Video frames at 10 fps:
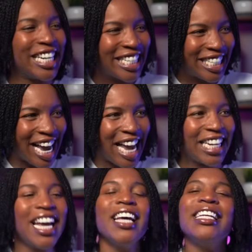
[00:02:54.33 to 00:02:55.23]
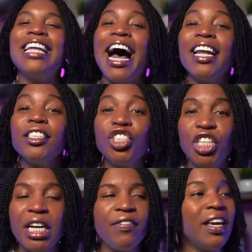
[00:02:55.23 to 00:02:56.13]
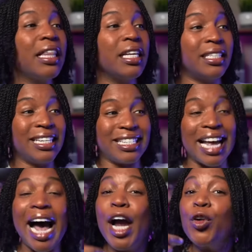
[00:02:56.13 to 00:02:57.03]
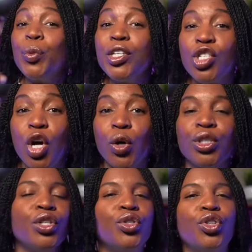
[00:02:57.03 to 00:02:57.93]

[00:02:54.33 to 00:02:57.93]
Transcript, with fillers: Again, not achieving the desired result